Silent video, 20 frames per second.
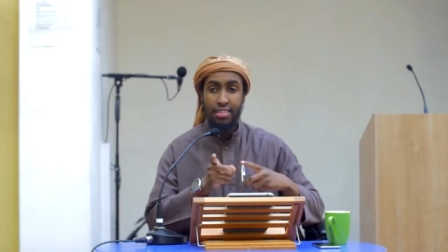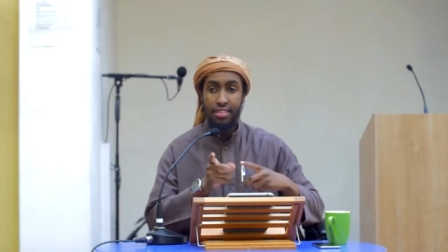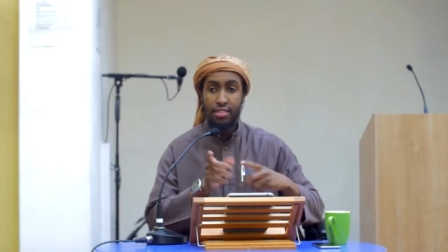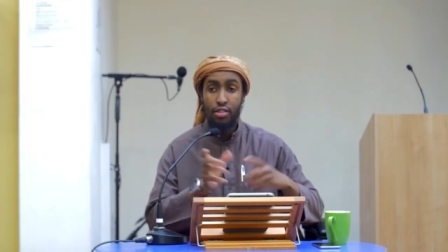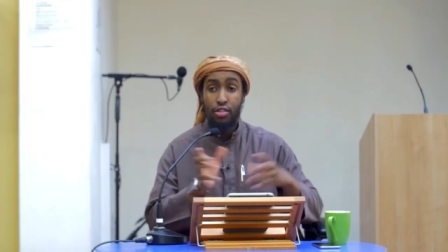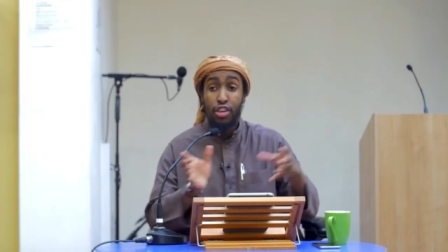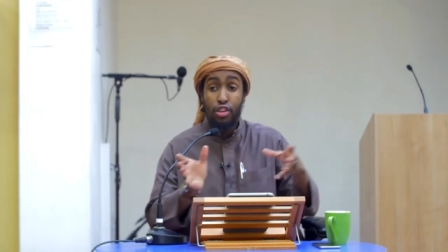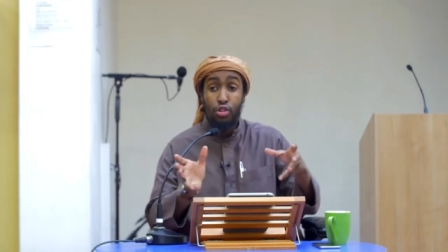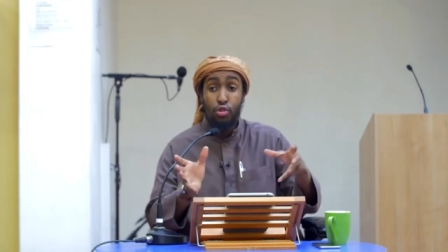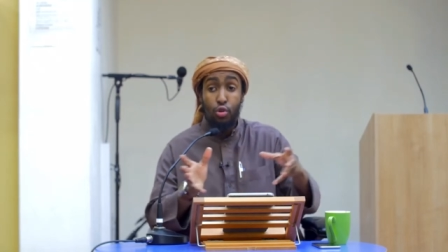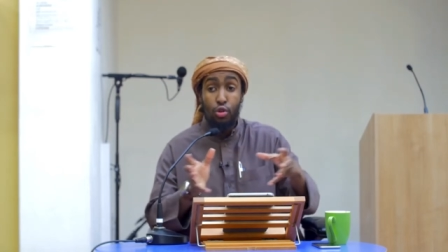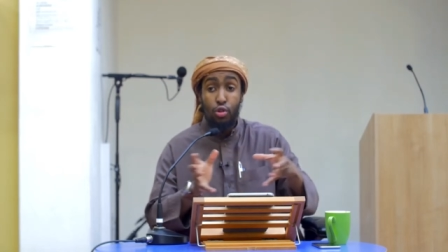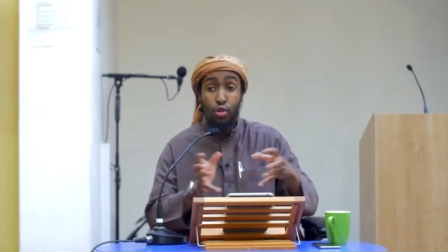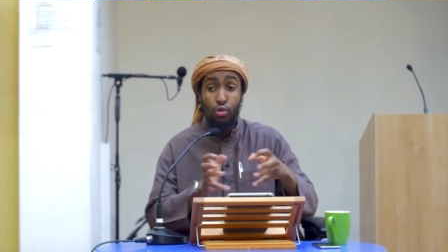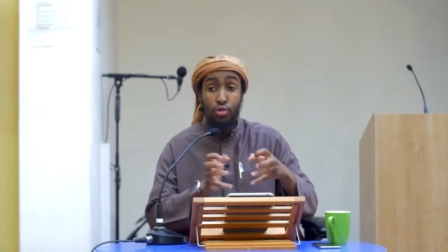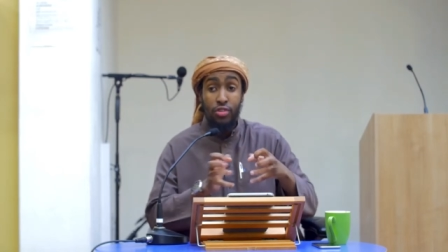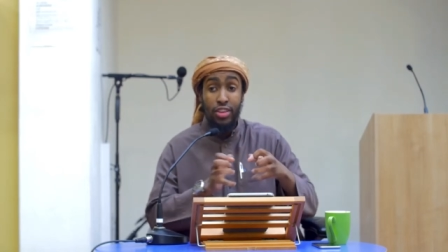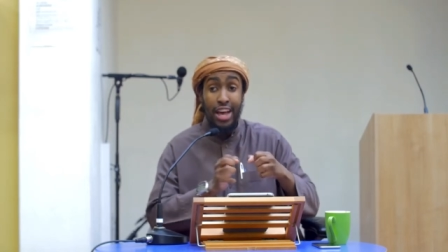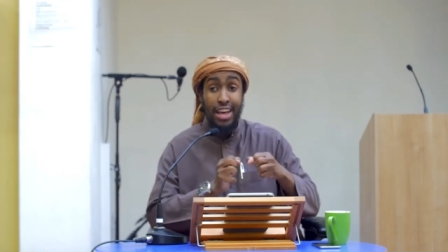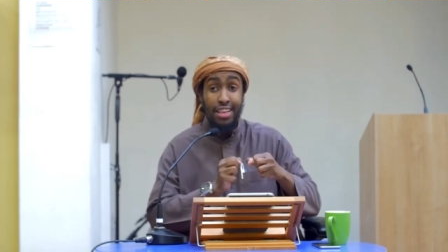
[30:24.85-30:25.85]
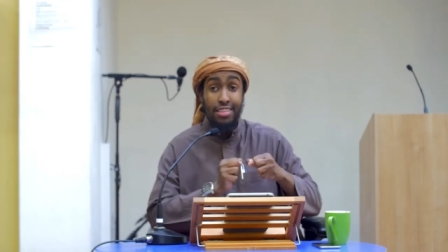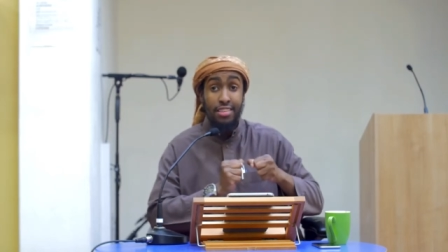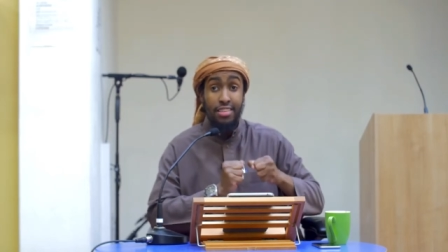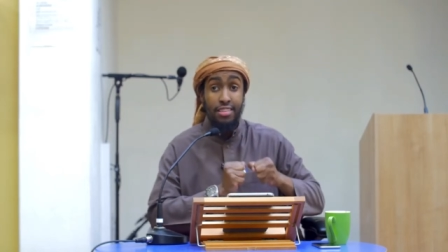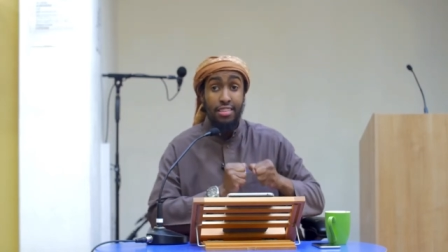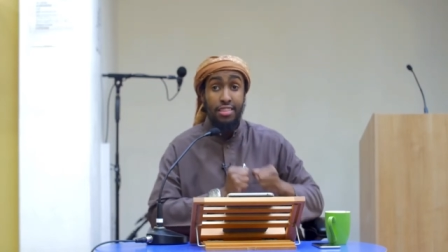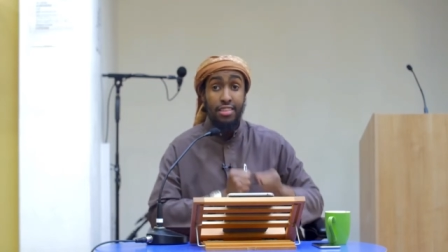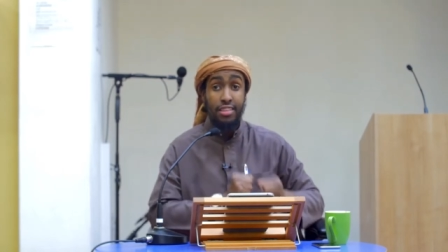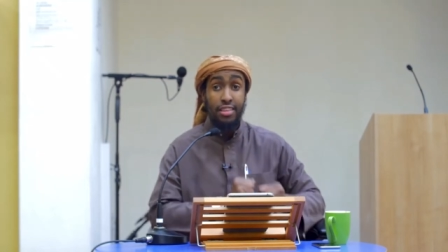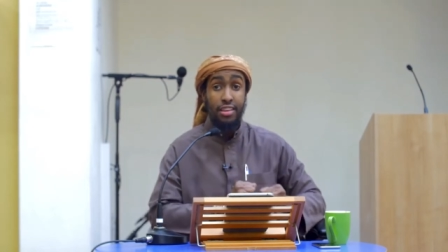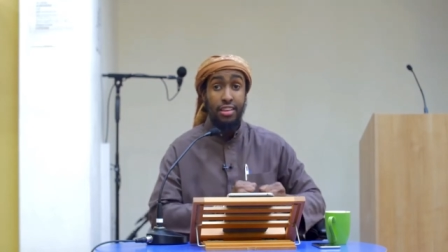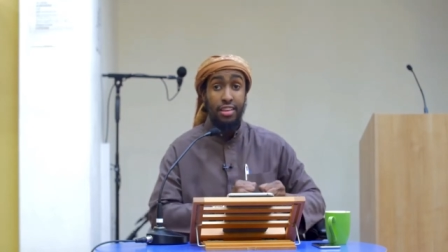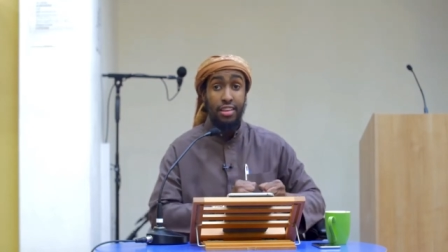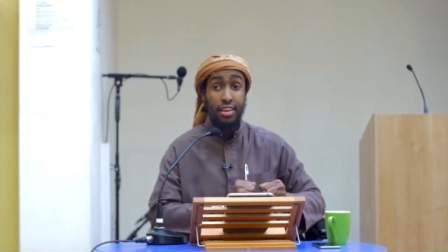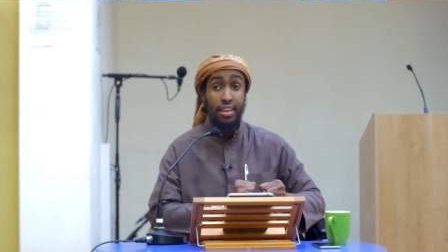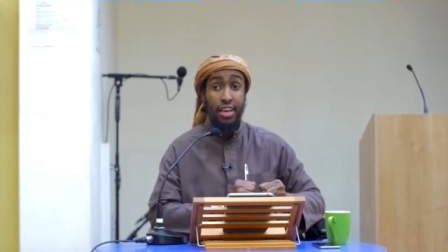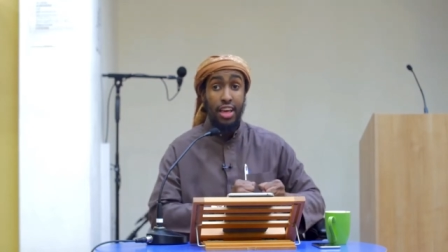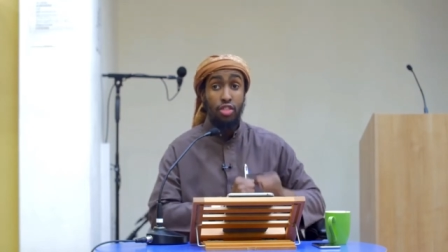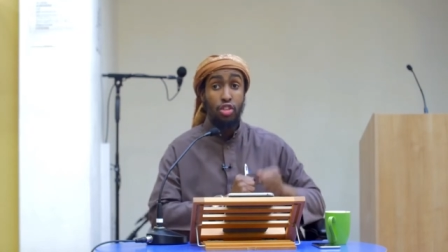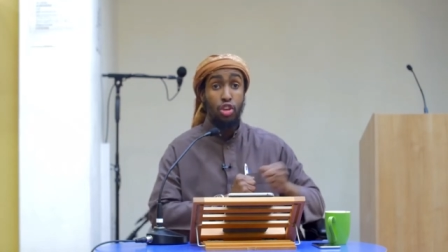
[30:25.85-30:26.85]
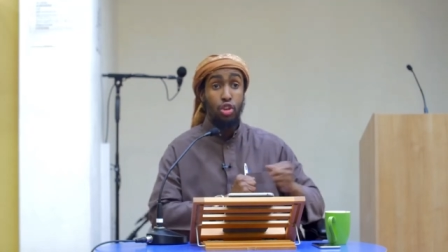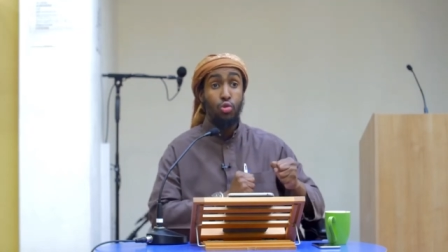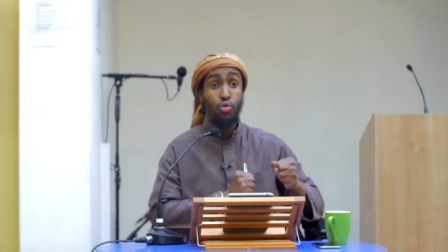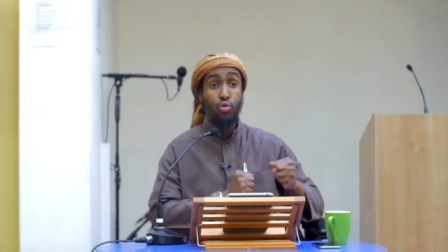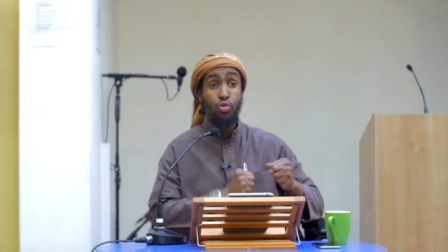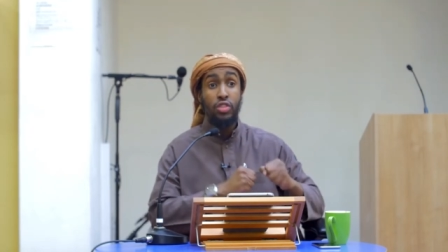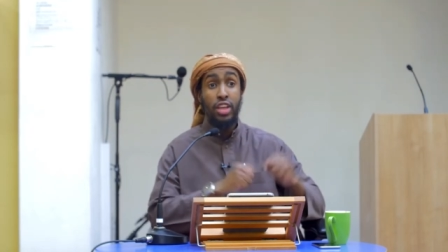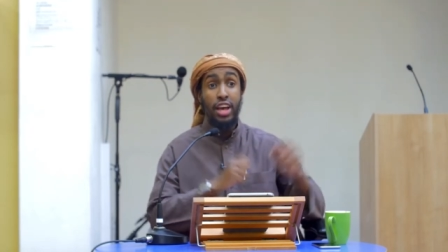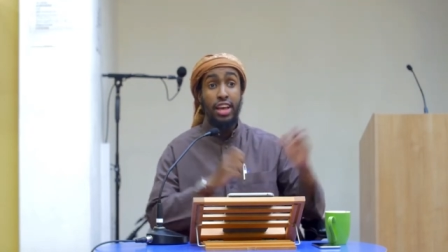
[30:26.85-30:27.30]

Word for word: So they took those gases and they used